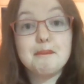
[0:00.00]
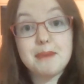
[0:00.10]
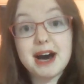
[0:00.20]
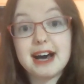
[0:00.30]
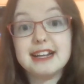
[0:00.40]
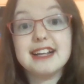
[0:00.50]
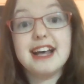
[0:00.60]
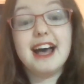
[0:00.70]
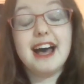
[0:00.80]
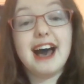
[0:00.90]
But
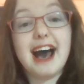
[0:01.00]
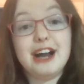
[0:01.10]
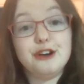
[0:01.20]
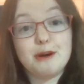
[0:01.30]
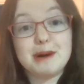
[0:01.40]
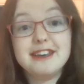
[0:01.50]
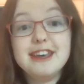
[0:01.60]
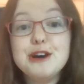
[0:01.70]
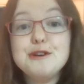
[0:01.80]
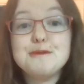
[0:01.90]
I don't know about
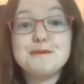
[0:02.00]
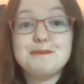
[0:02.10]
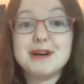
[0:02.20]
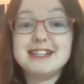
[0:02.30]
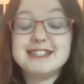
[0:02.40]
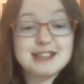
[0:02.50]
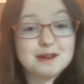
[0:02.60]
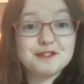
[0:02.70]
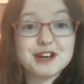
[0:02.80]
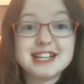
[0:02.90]
you, but
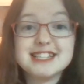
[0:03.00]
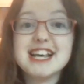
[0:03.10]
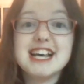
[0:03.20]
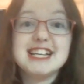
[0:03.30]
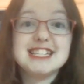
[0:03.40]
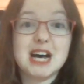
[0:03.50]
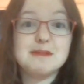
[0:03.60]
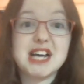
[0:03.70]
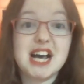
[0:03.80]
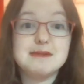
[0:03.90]
some of us
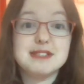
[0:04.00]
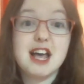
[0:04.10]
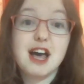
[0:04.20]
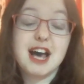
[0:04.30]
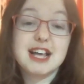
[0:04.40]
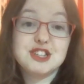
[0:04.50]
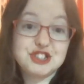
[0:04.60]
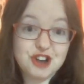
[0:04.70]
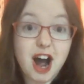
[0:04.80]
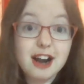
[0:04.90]
sometimes
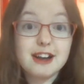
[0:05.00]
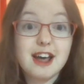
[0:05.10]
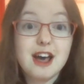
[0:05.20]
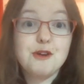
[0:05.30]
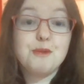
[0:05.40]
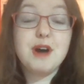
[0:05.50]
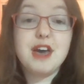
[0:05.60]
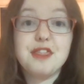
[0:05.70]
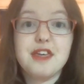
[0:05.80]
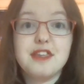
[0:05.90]
start
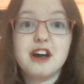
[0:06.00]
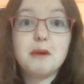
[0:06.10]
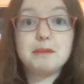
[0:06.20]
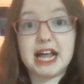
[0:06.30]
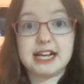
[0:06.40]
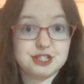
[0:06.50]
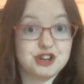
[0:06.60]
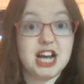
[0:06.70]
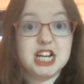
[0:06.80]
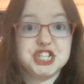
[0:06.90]
with the complex
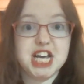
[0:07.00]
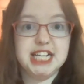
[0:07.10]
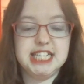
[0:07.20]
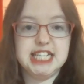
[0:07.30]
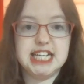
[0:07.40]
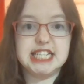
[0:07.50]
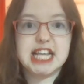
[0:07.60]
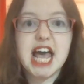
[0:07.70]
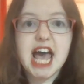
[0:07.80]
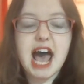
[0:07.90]
strategy ideas.
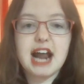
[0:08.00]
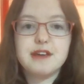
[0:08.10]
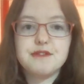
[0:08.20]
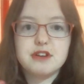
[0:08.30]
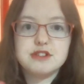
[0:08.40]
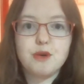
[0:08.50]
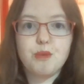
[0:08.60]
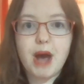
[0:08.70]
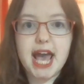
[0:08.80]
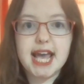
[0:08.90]
And if there's a
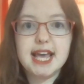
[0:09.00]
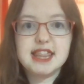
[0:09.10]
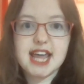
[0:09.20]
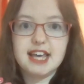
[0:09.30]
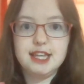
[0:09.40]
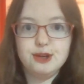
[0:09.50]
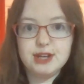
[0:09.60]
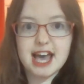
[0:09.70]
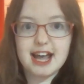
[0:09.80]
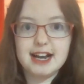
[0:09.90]
way that you
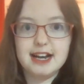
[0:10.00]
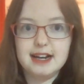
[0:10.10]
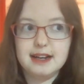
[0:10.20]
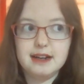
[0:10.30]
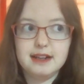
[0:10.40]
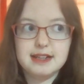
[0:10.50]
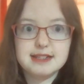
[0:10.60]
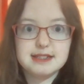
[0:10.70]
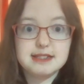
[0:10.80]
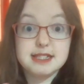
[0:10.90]
can
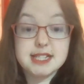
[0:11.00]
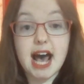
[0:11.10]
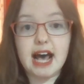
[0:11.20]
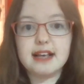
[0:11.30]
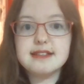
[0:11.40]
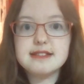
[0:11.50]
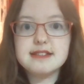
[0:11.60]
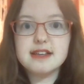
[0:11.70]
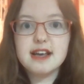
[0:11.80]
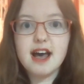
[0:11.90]
test